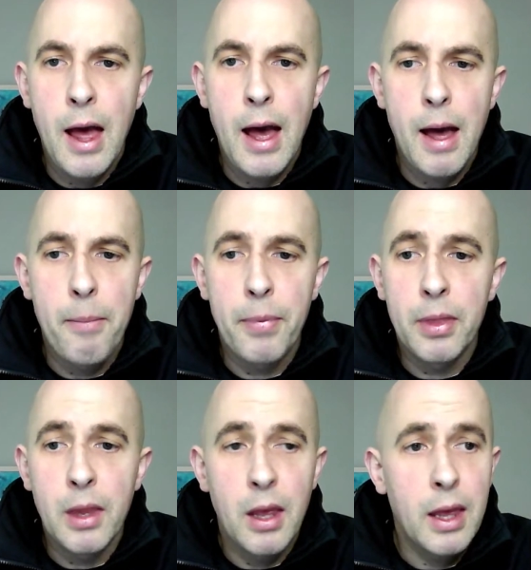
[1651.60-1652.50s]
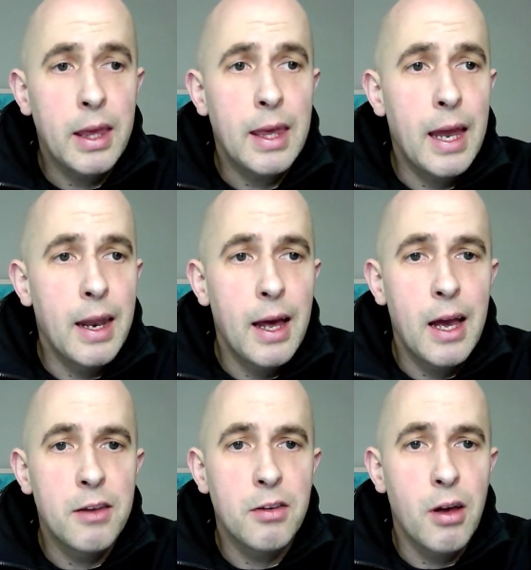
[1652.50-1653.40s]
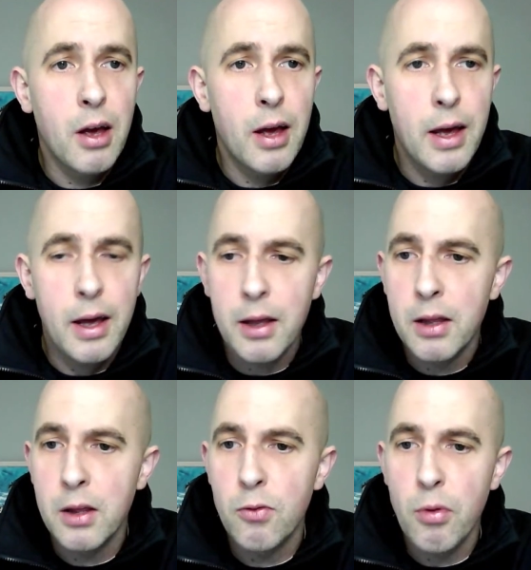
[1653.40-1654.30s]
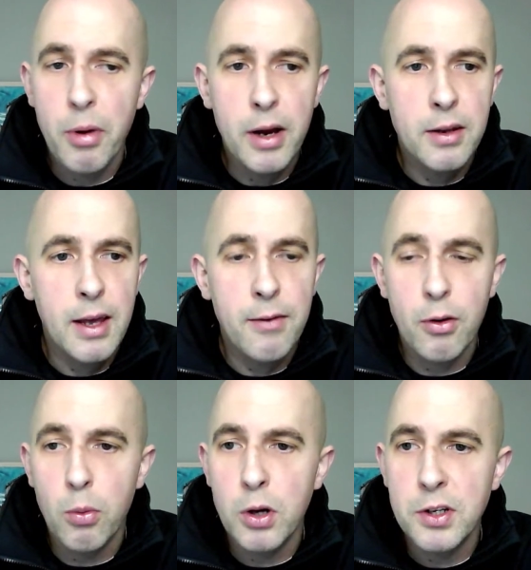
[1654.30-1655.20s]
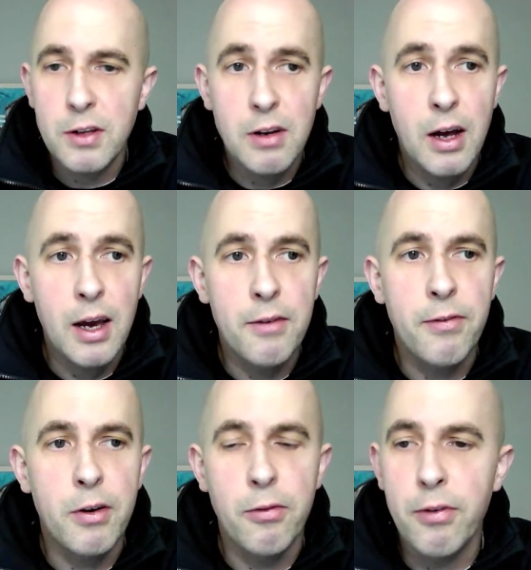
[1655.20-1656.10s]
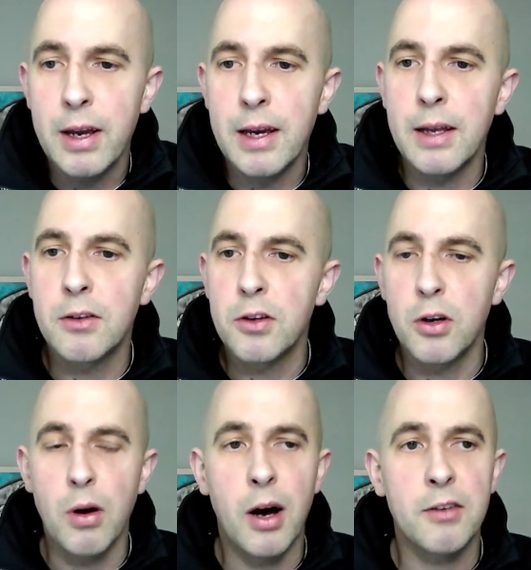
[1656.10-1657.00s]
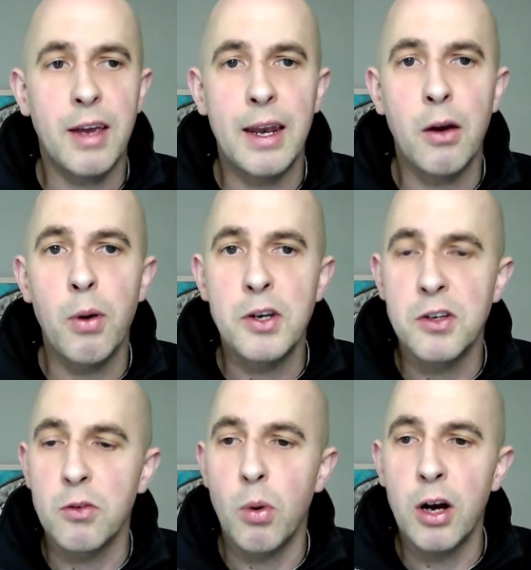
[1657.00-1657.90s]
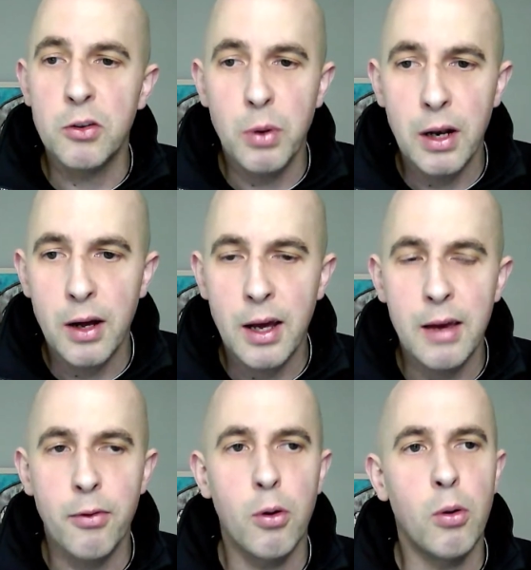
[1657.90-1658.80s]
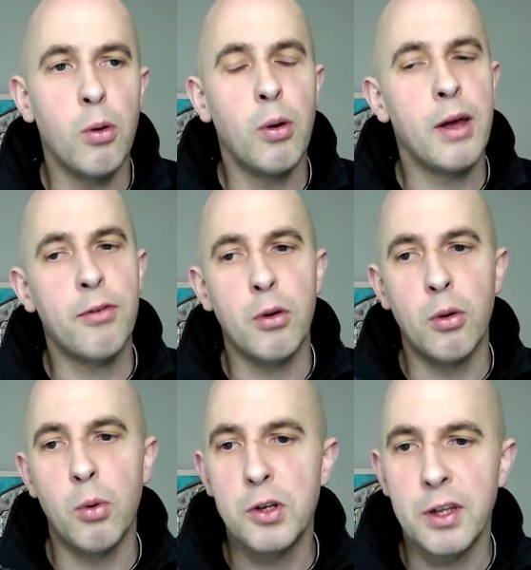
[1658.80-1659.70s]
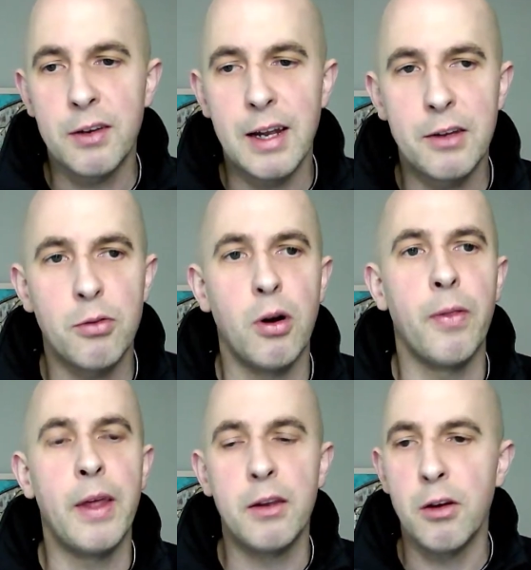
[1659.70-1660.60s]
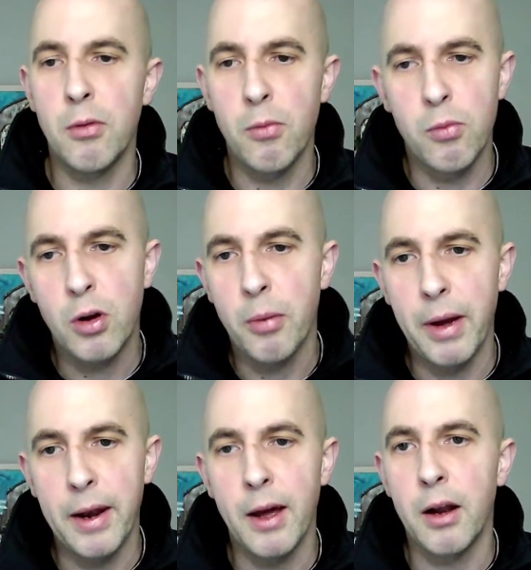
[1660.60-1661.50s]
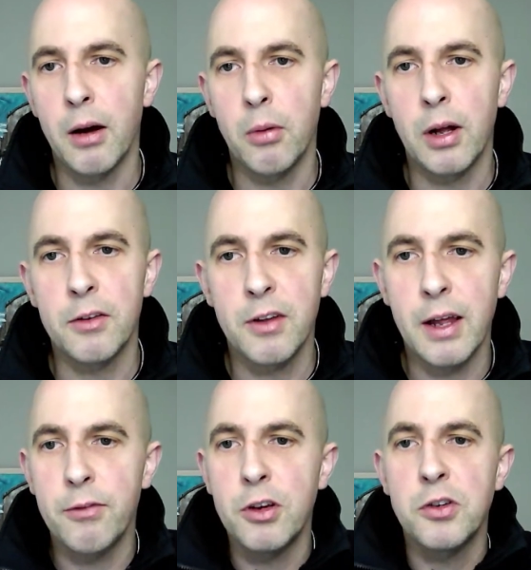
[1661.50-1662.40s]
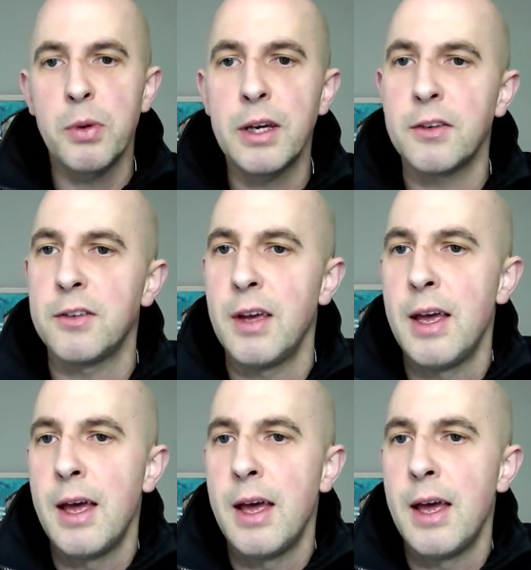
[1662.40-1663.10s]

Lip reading: Again, as a reminder, if you're watching this live, feel free to ask any questions whilst we're live, or if you're watching this later on, then do comment and I will answer that in future weeks.